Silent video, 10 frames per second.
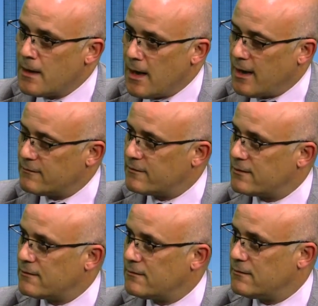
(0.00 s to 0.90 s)
as
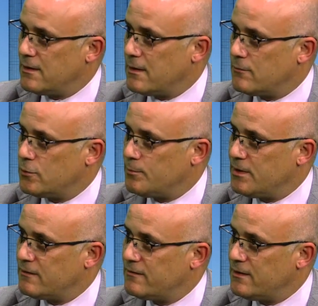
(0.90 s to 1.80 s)
that there would
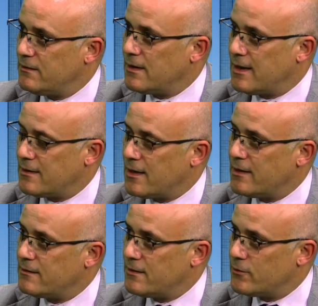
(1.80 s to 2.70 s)
be seen at
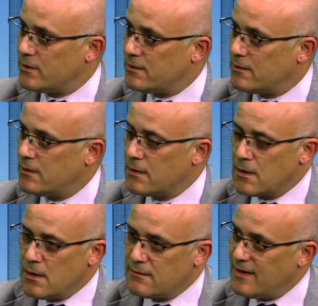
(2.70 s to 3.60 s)
night here in
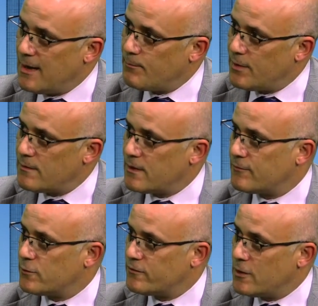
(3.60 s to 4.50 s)
Tampa if
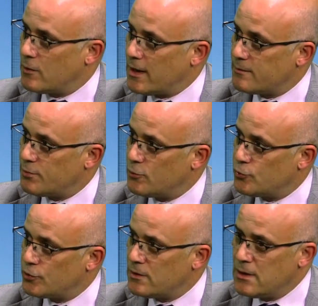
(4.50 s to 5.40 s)
there was no light
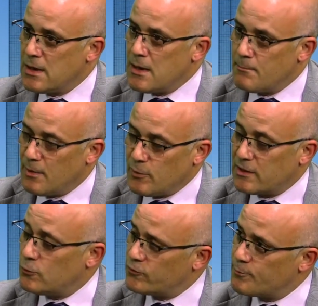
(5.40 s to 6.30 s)
pollution, but we
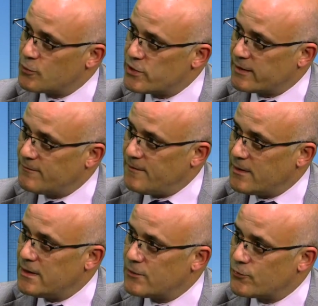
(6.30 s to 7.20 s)
can also project
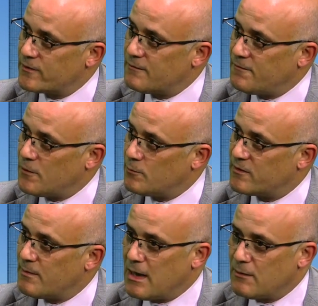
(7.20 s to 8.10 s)
very interesting films
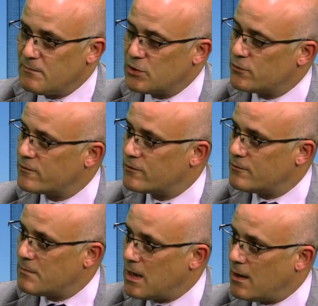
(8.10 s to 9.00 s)
about missions to
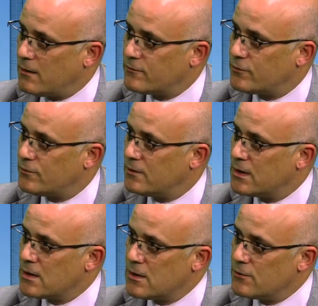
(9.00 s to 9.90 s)
Mars and
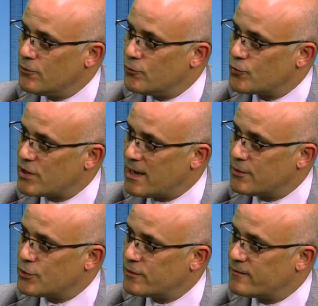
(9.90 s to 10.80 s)
the new
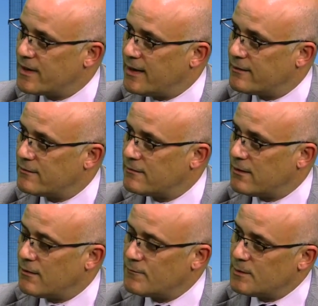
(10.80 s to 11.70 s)
challenges that
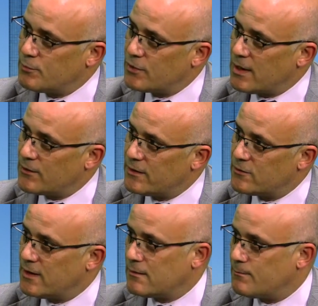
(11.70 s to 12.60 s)
have been put out there to
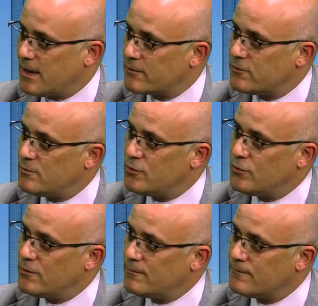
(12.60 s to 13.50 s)
get back to the
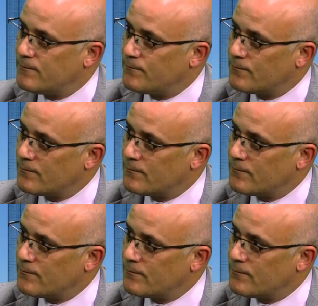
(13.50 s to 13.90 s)
moon. You